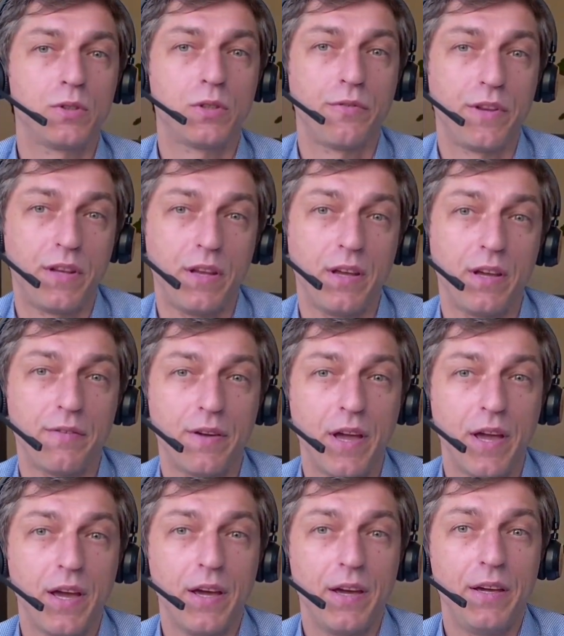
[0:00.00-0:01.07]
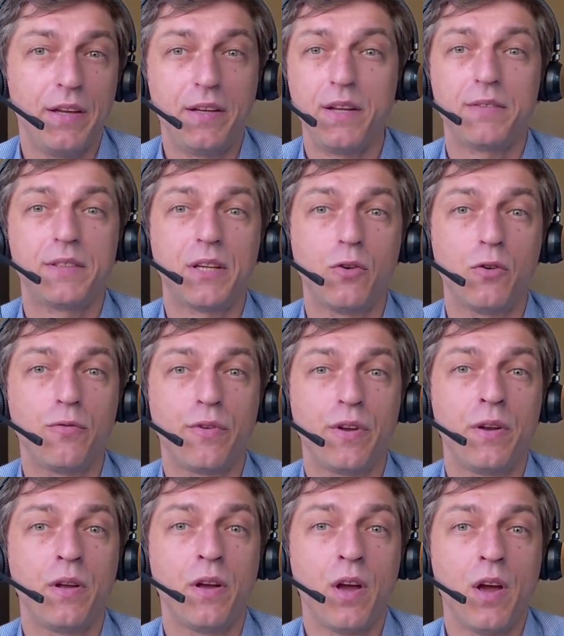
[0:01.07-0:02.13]
of ETF. ETFs are
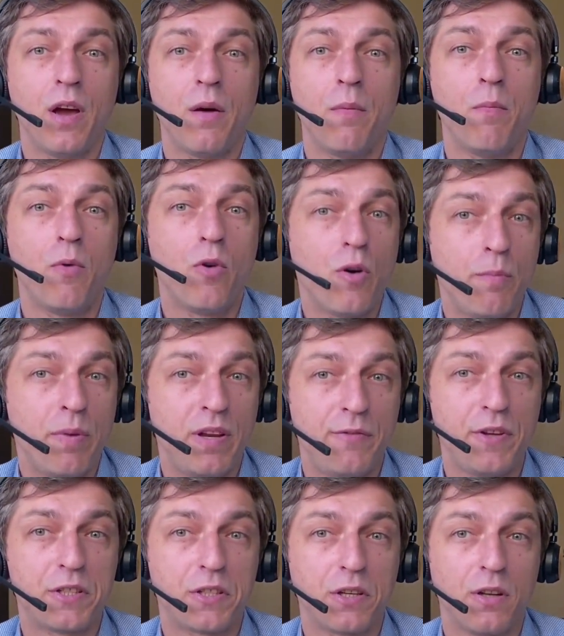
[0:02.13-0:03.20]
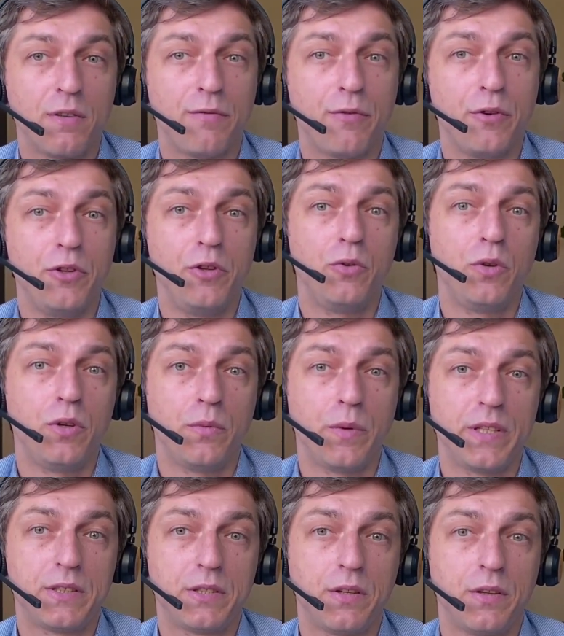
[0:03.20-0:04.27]
often more beneficial for a new
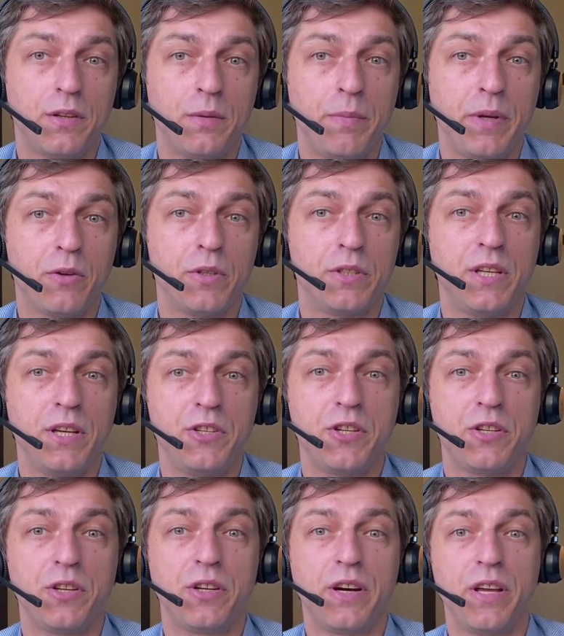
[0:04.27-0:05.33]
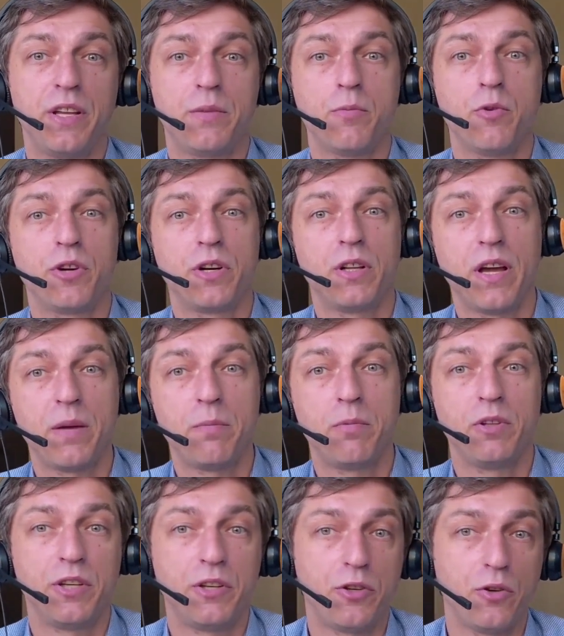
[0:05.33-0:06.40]
investor because they generate more
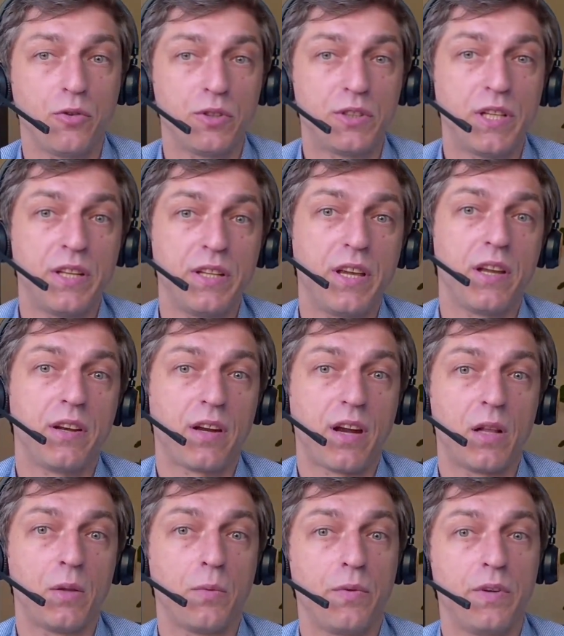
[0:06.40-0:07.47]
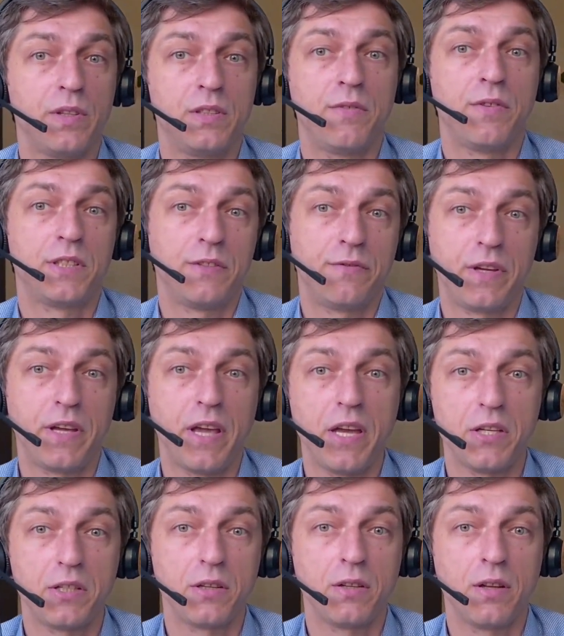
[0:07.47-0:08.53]
reliable returns and can help with
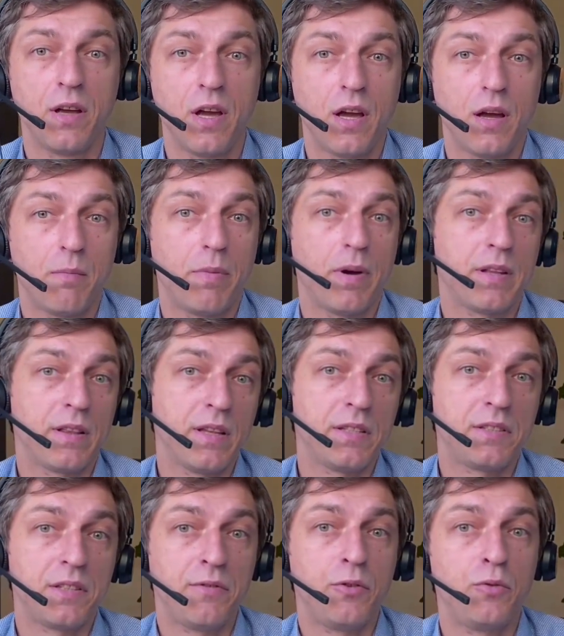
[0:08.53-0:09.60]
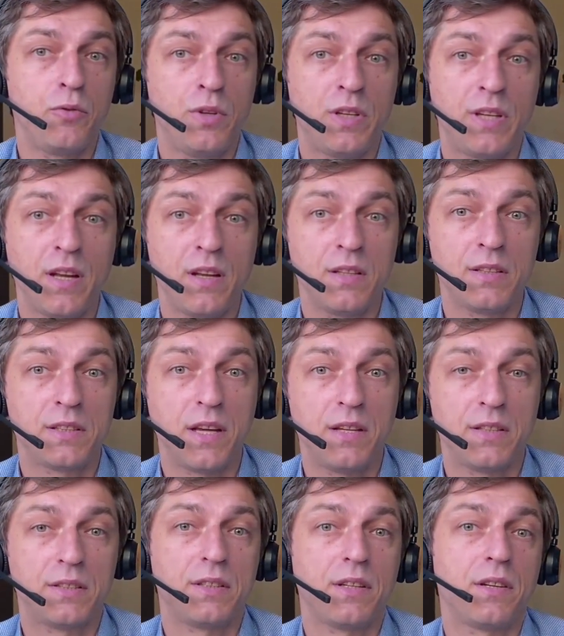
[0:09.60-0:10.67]
diversification. But let's review details
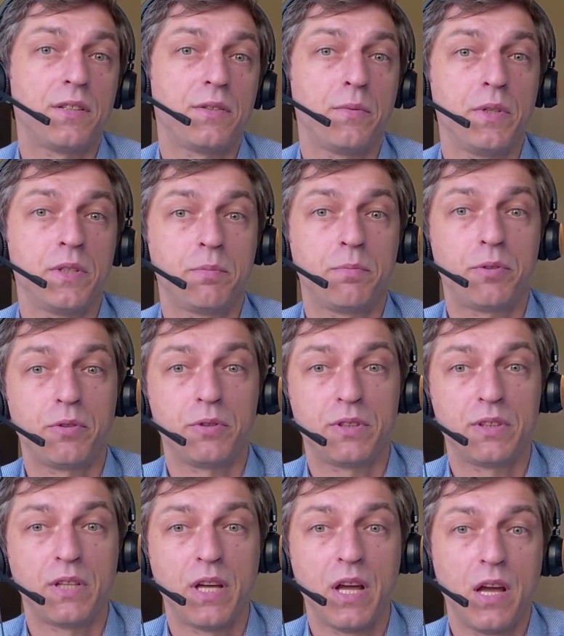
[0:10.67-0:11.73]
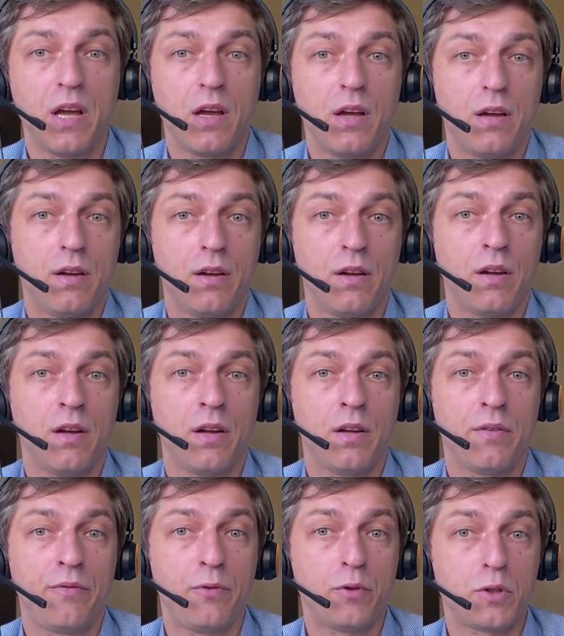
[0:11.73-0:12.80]
and start with pros.
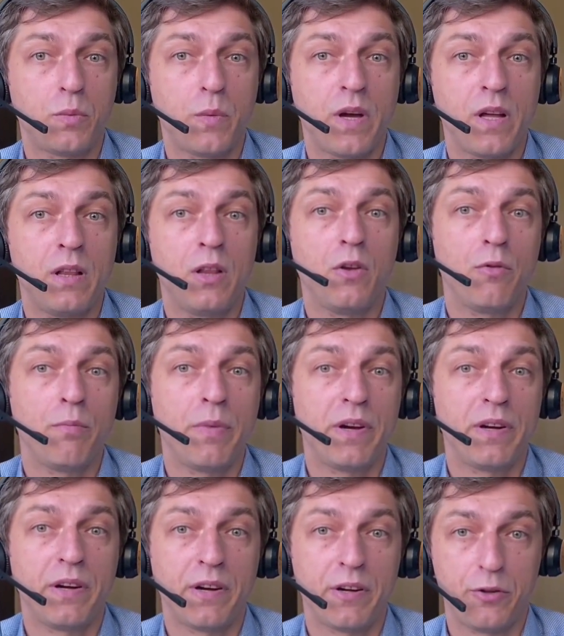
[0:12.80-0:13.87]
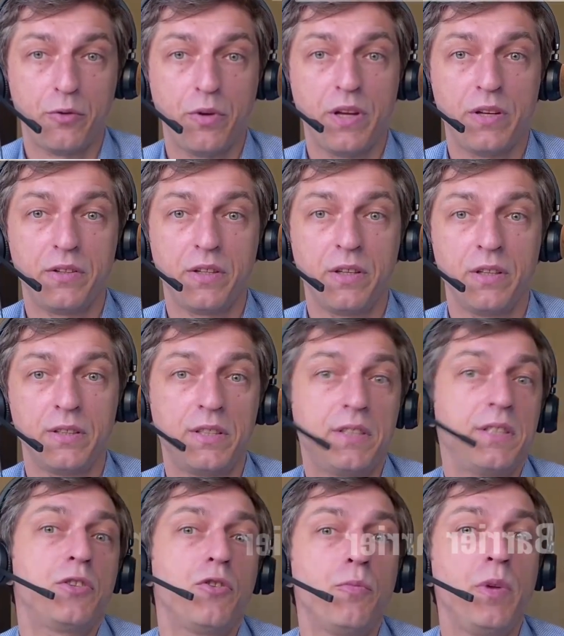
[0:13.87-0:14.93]
First one, low barrier to entry. There
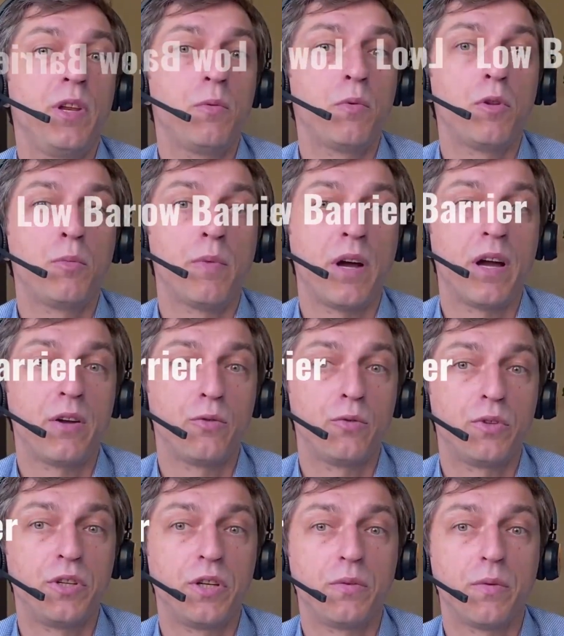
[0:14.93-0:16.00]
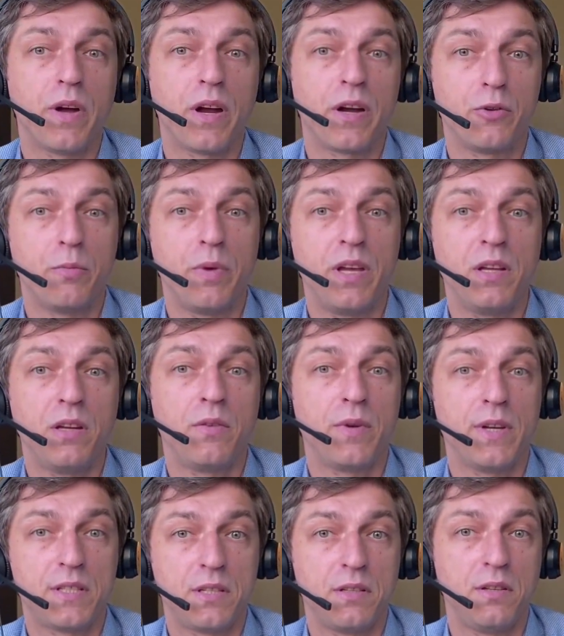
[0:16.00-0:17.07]
is no minimum amount required to begin
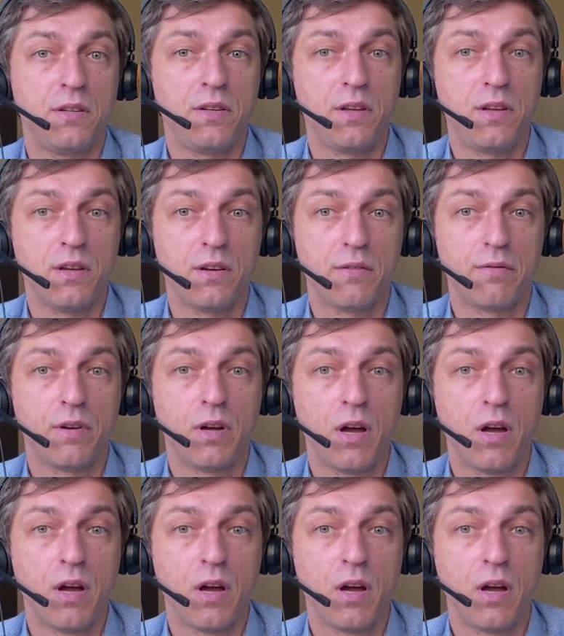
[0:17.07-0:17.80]
investing in ETF.